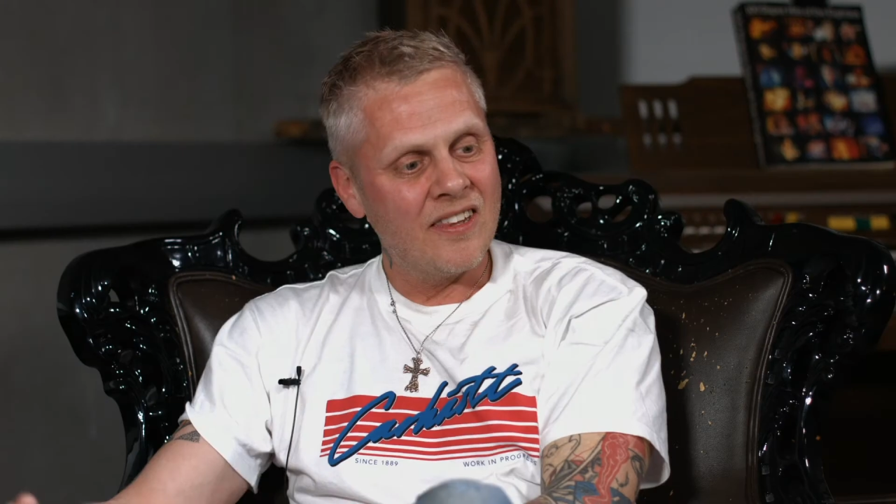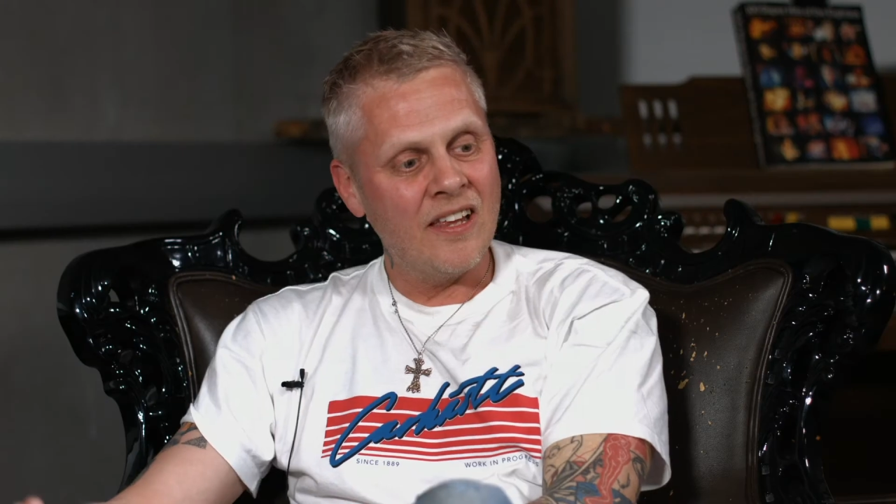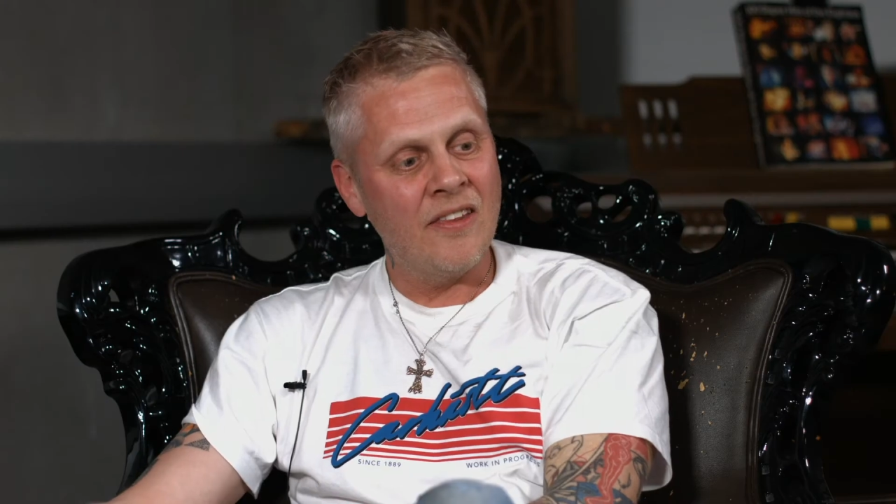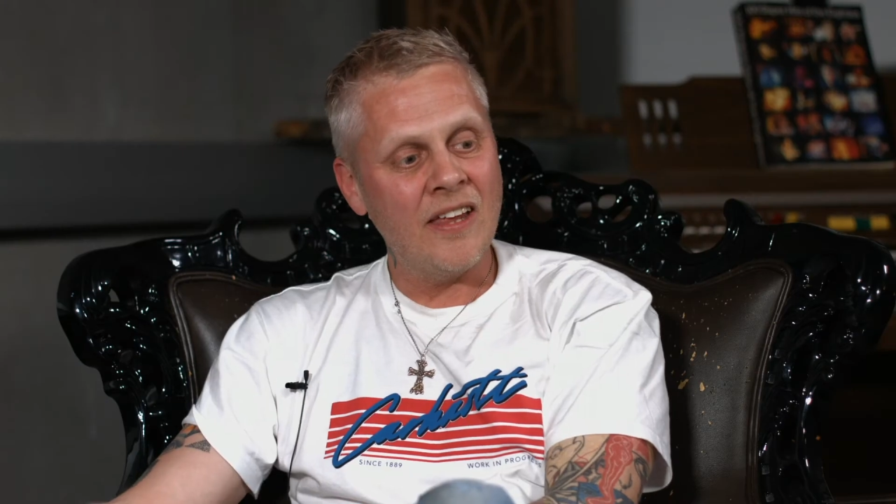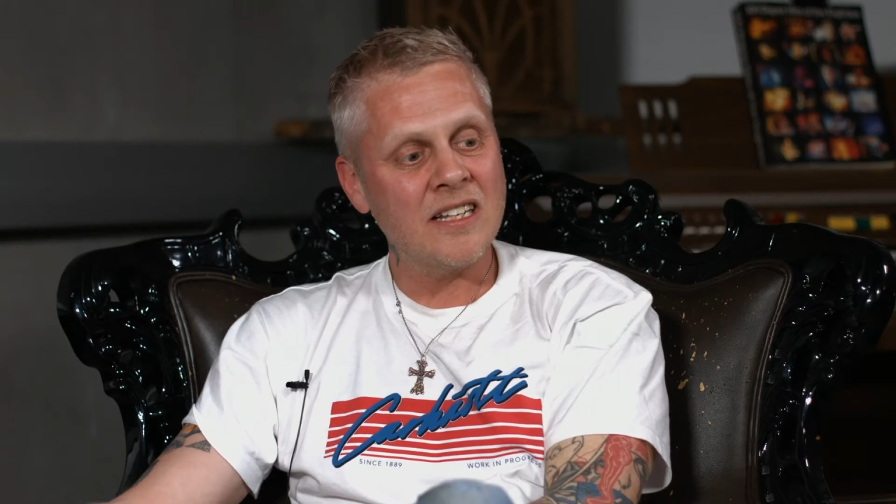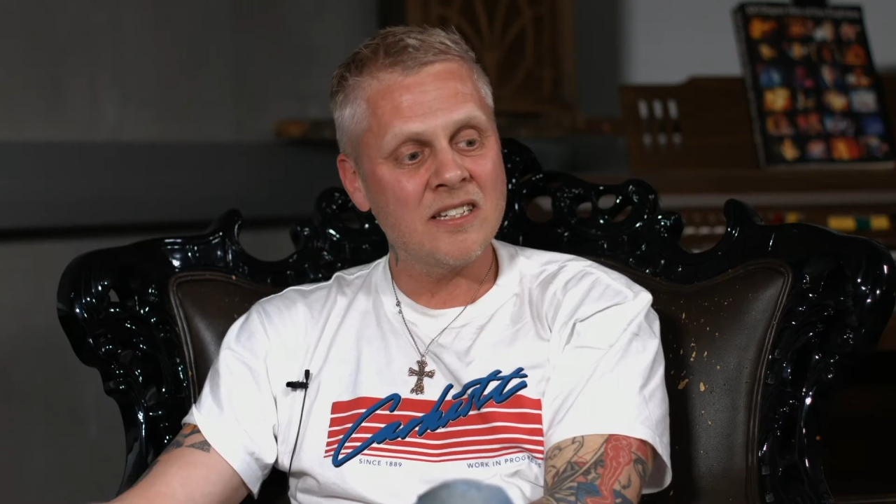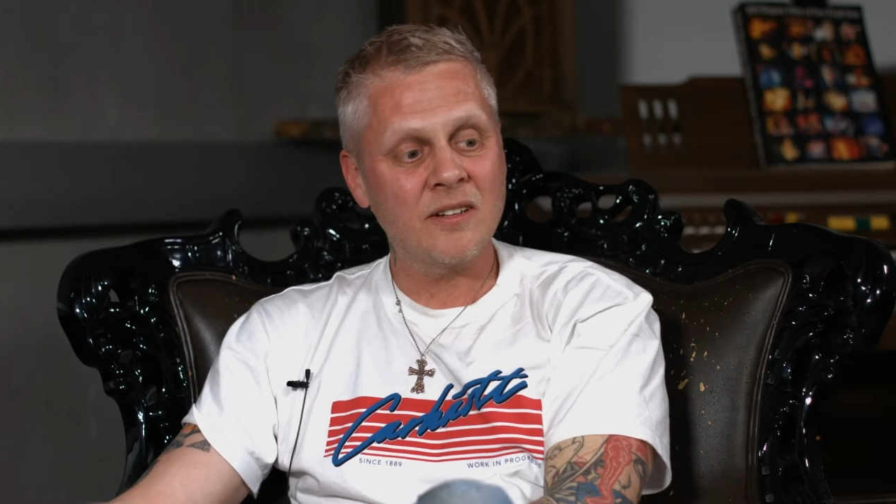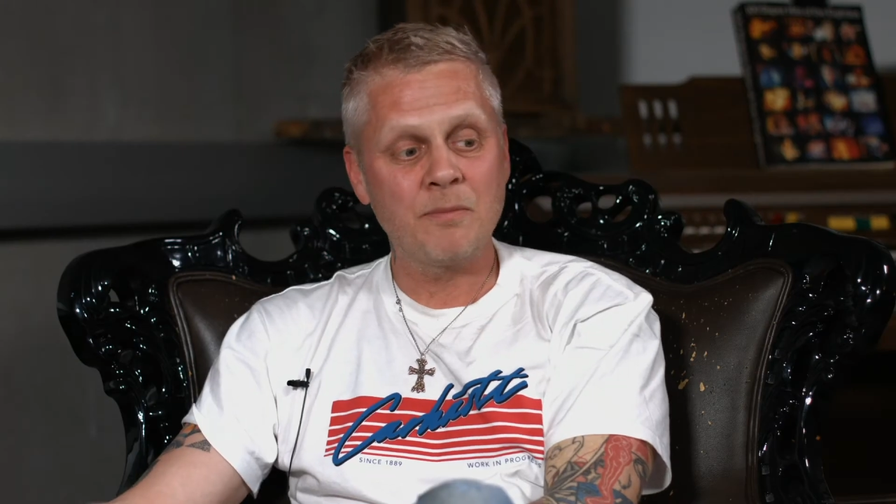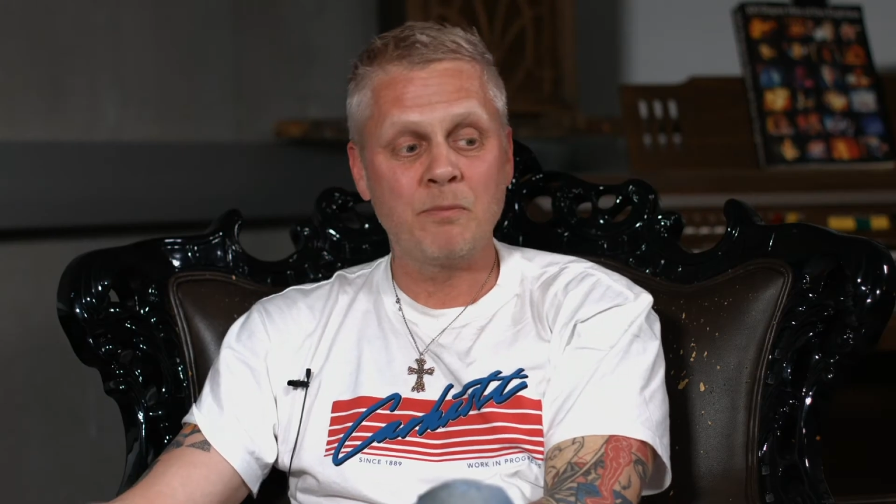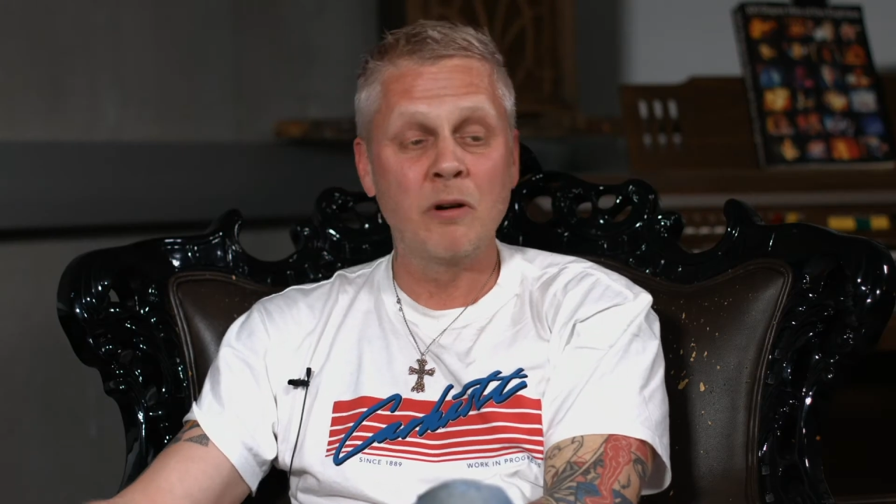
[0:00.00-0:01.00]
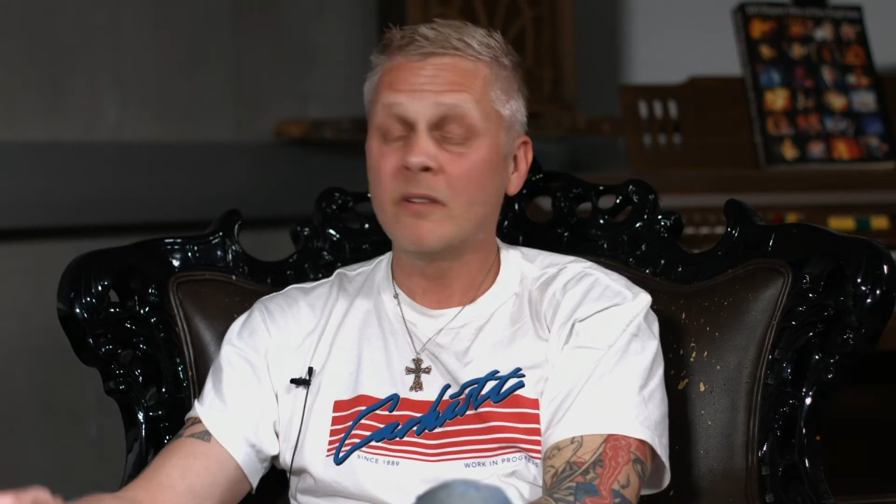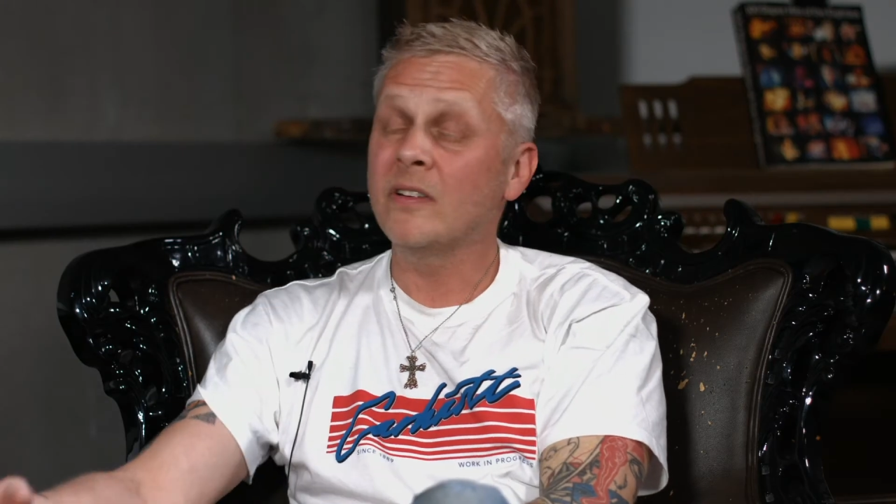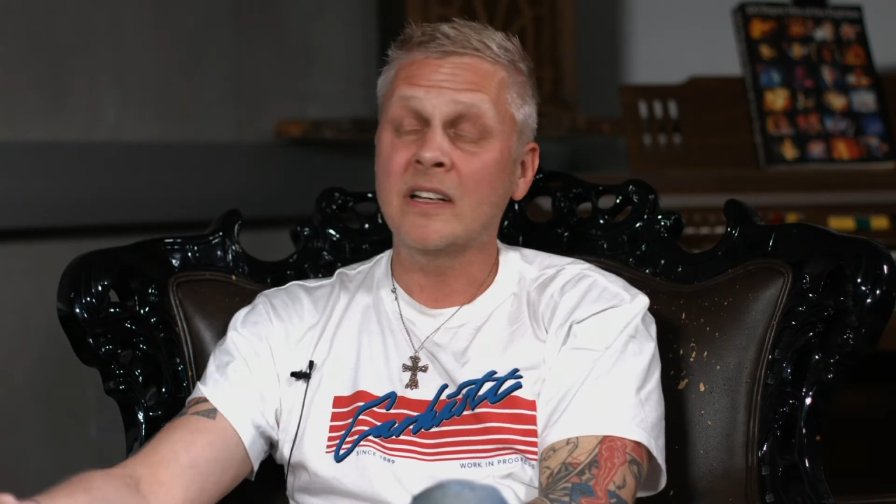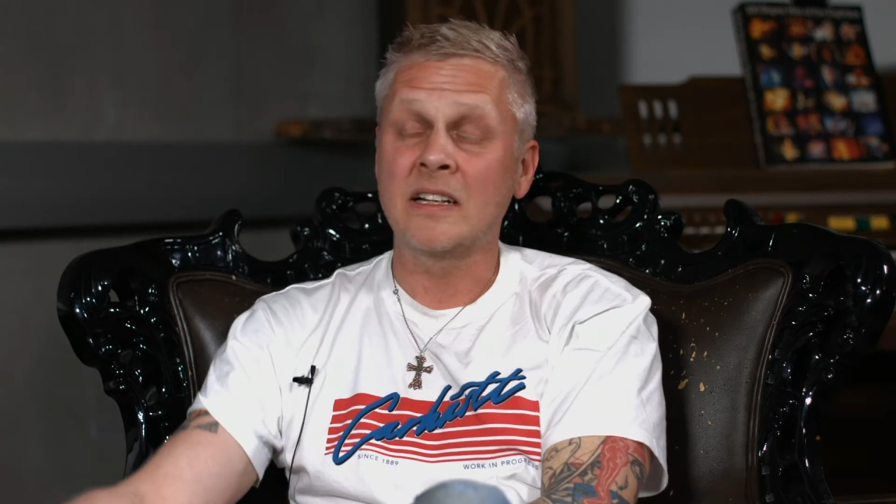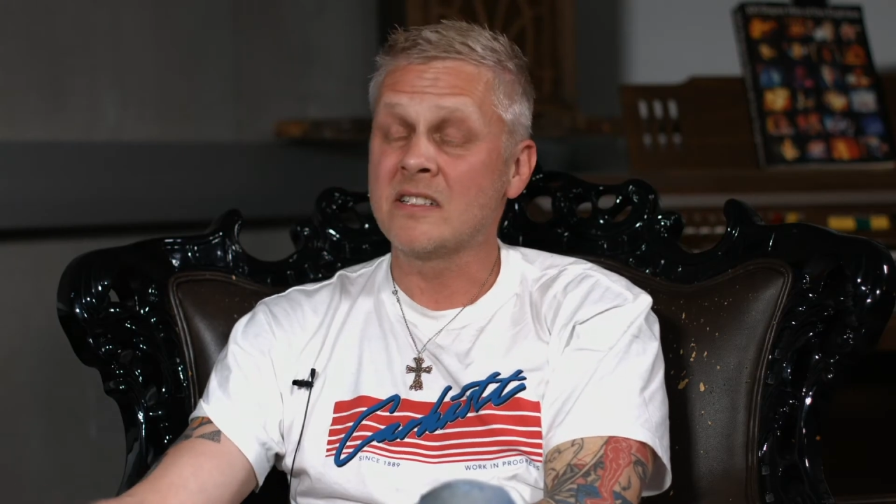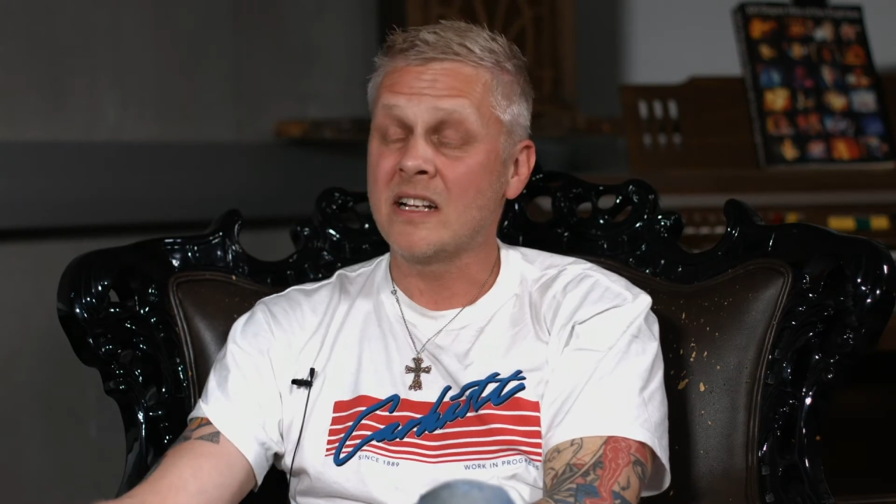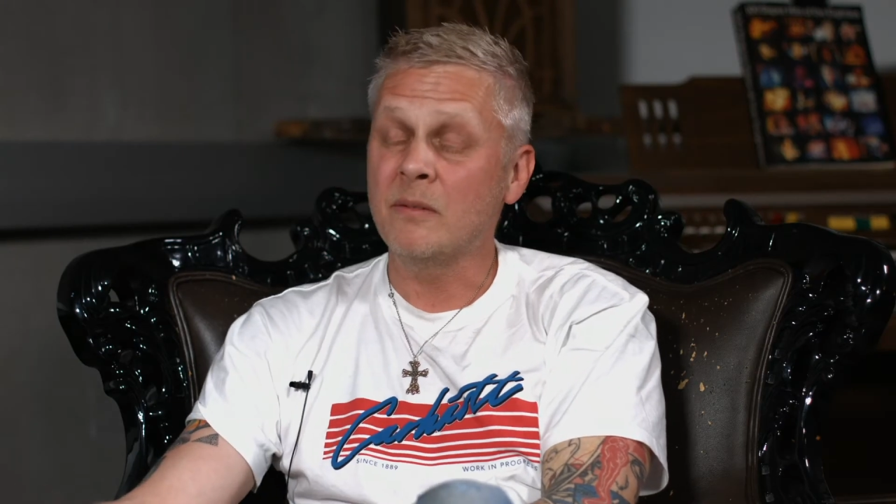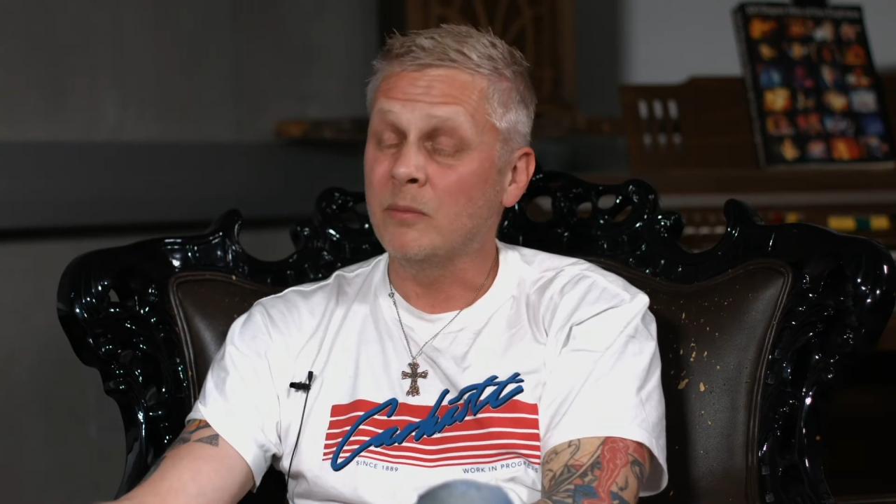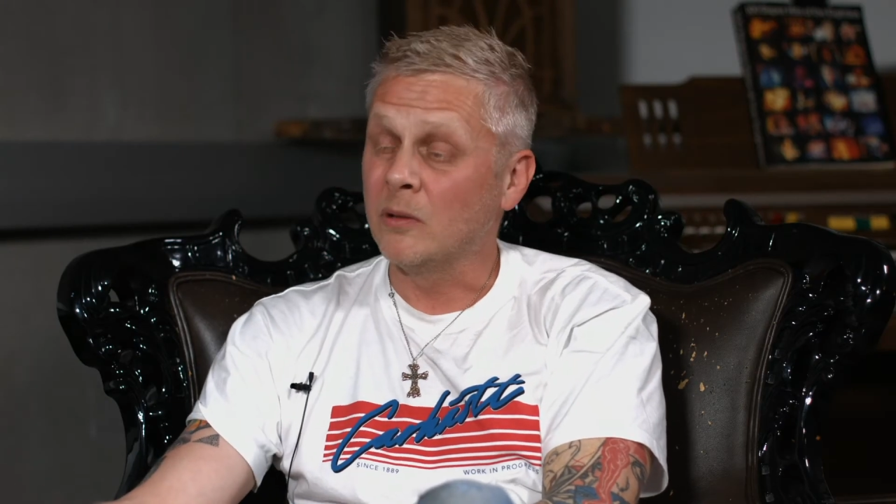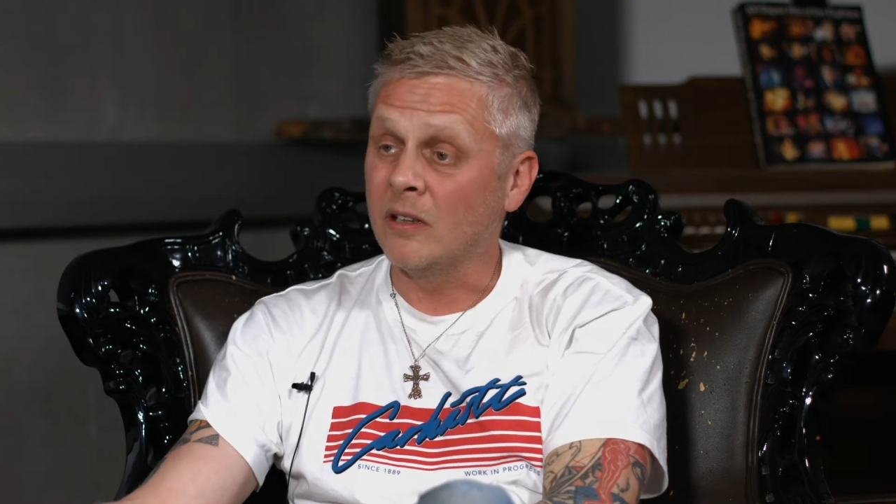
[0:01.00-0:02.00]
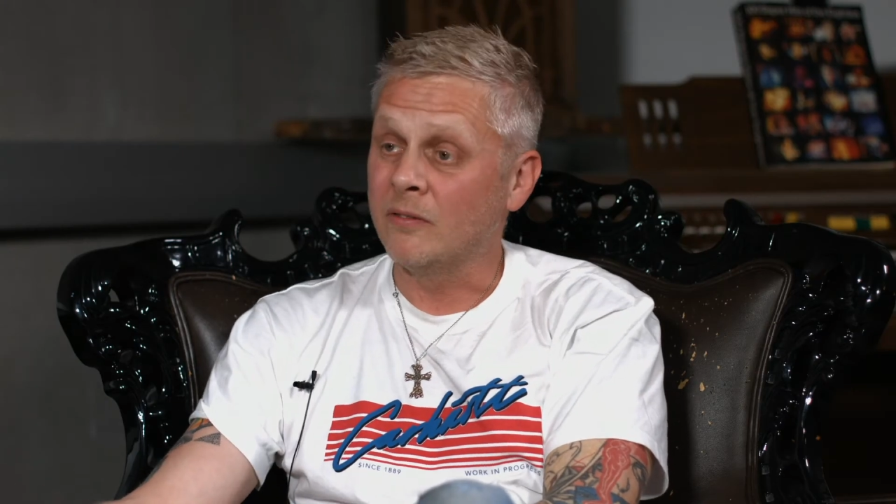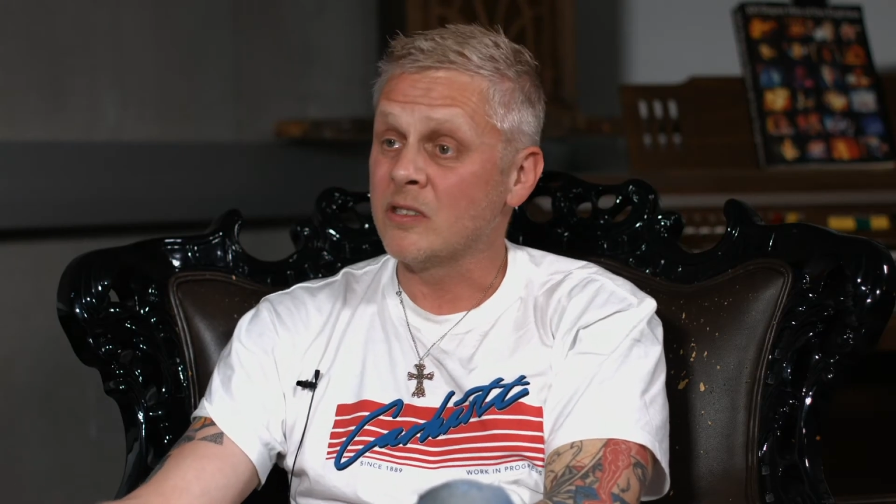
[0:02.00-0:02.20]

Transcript: and that's a perfect example of